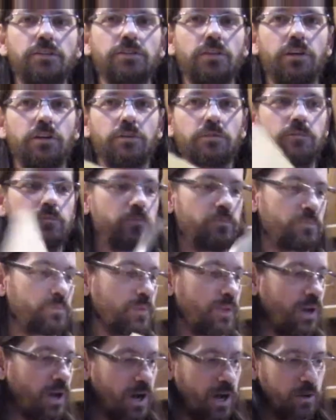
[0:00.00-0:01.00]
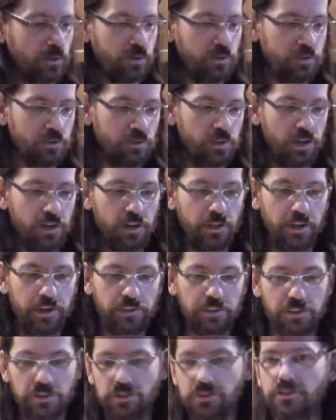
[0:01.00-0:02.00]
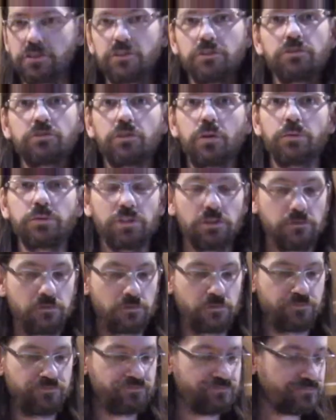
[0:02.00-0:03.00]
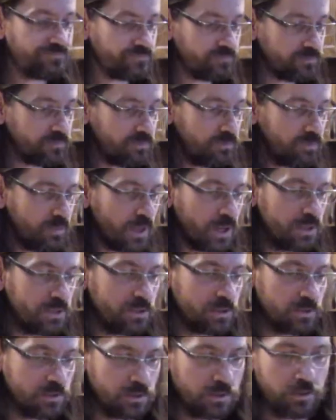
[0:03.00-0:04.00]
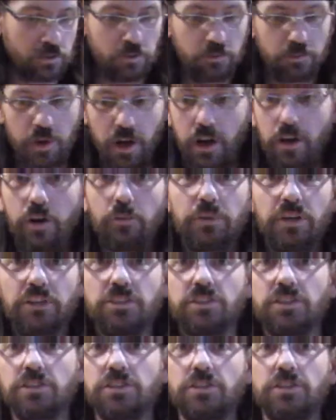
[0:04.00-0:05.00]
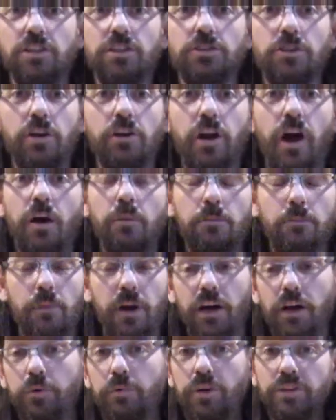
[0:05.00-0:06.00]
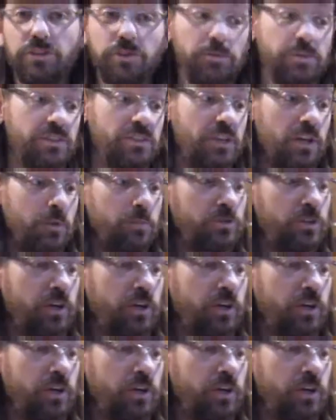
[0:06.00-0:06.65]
So, I will link this in the description. By all means, these are not my recipes that I'm